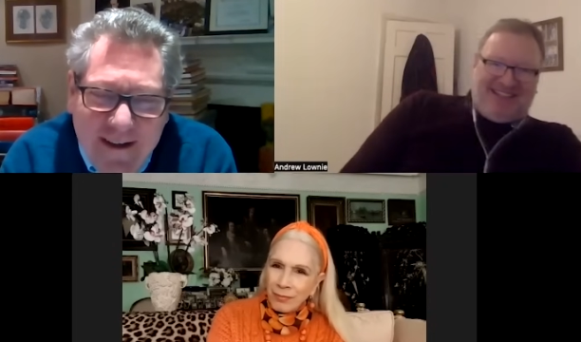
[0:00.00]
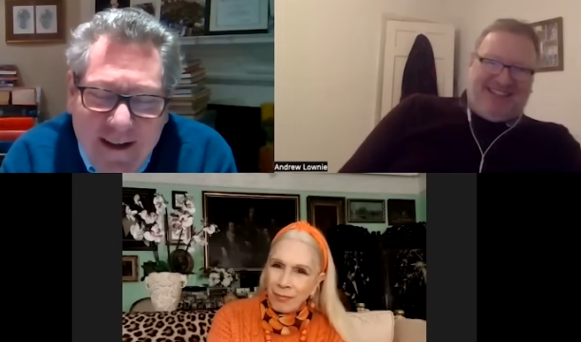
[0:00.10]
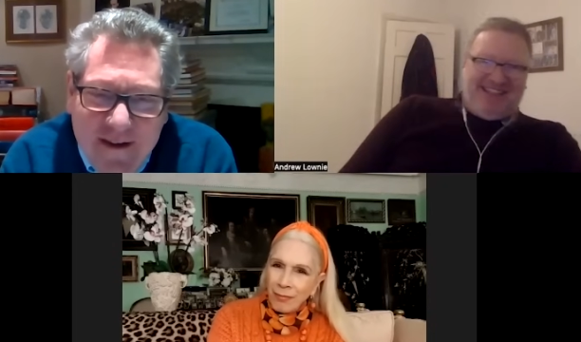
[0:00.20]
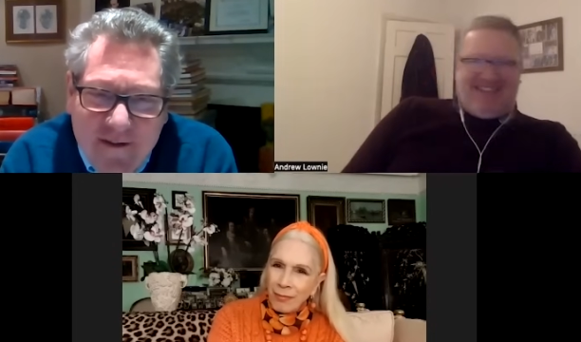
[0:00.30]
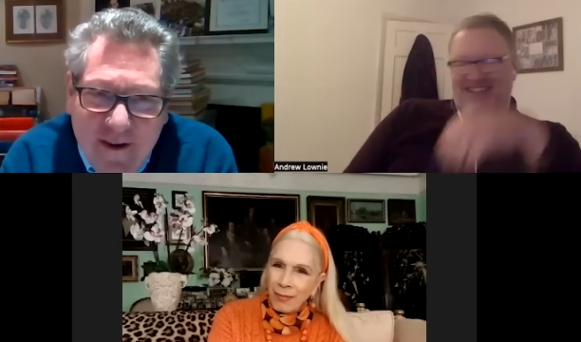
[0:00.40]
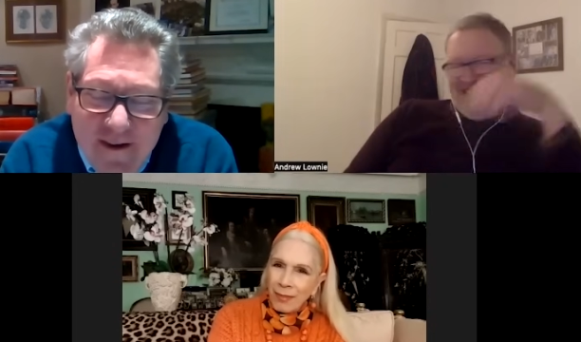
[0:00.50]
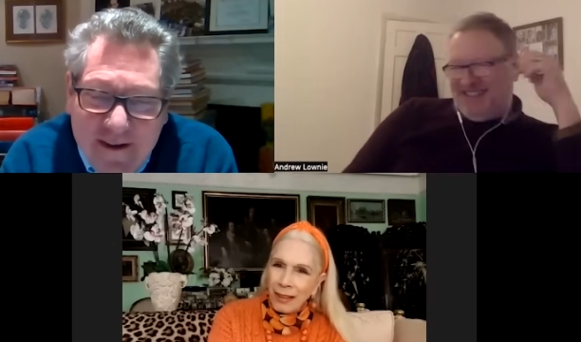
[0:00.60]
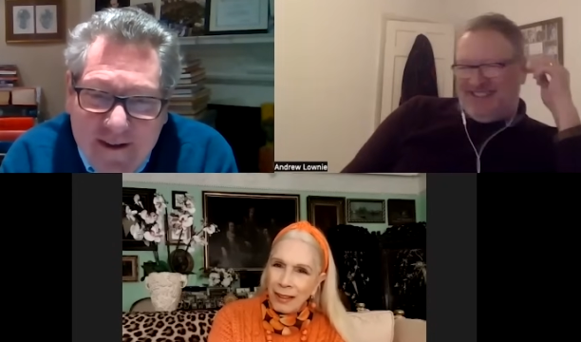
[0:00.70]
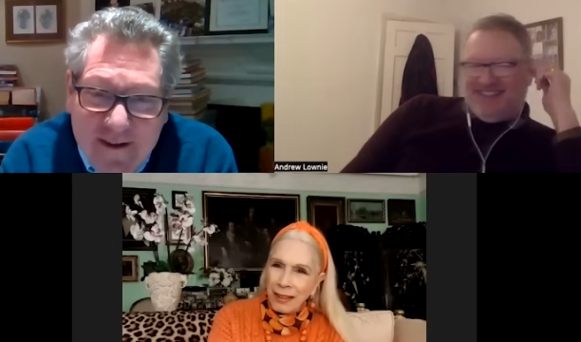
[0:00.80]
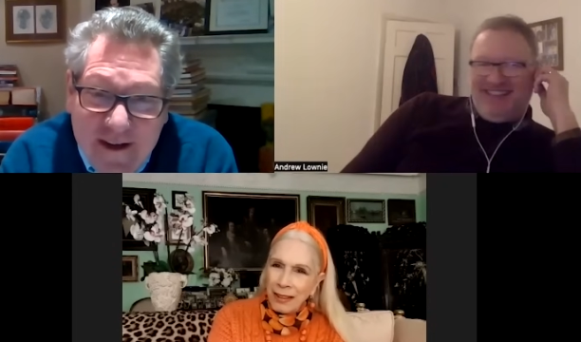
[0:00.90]
Speaker 1: no, they're very
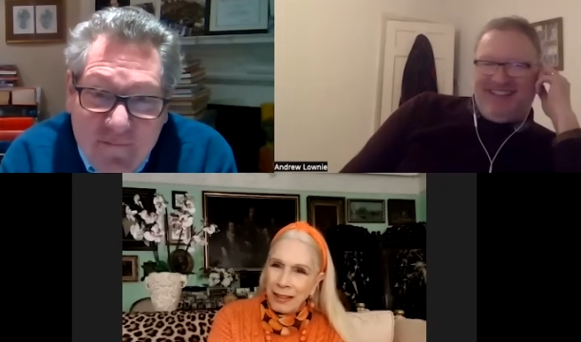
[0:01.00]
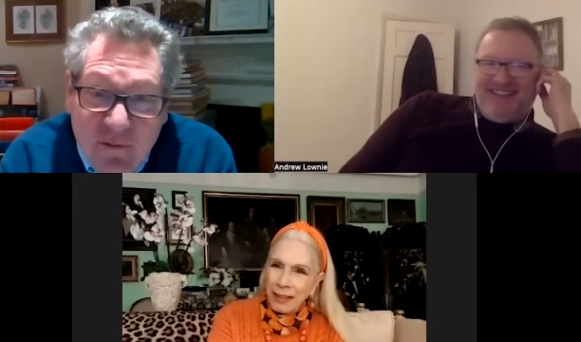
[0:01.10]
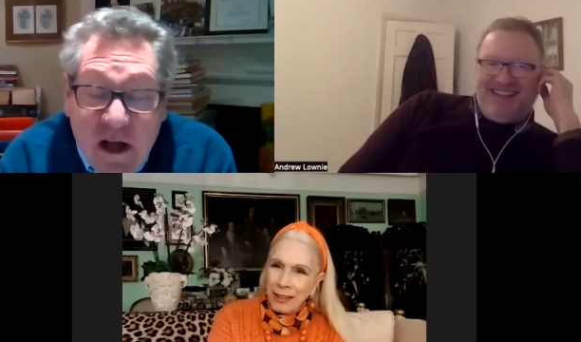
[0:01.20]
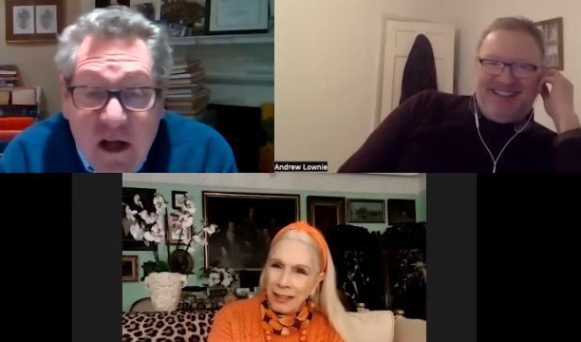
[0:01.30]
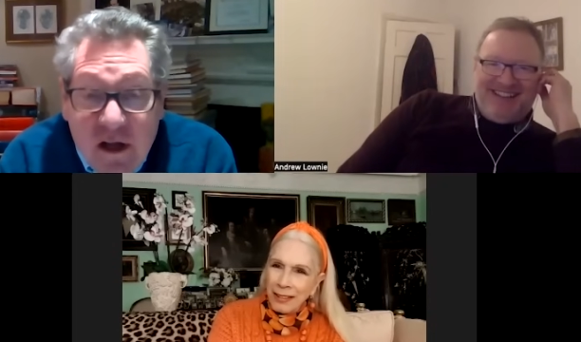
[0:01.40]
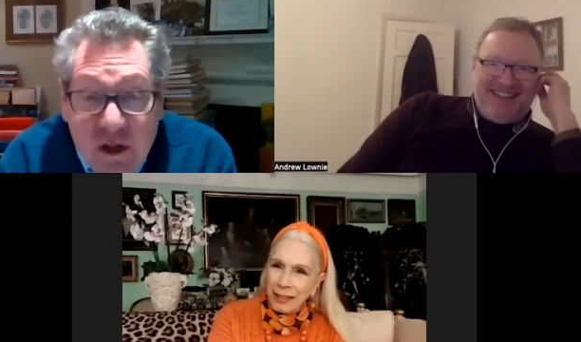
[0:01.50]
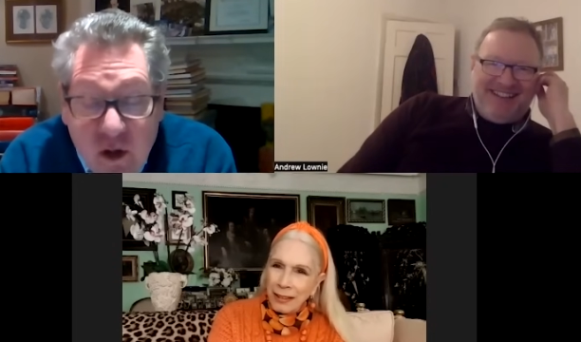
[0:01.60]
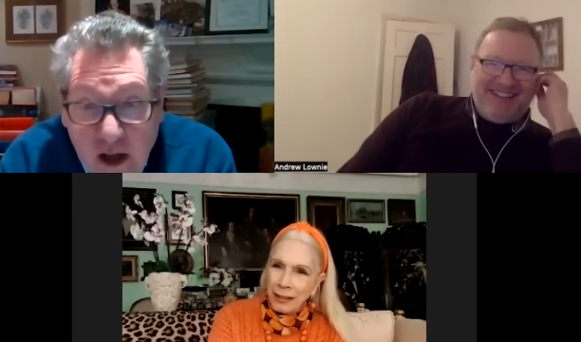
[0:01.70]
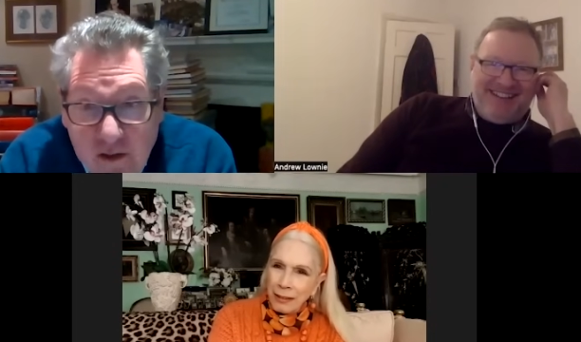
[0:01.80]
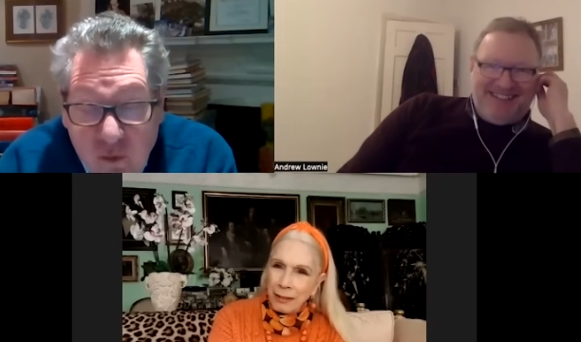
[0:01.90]
good, and would, you
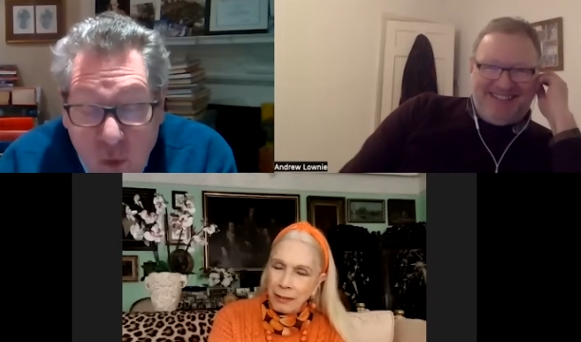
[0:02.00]
kind of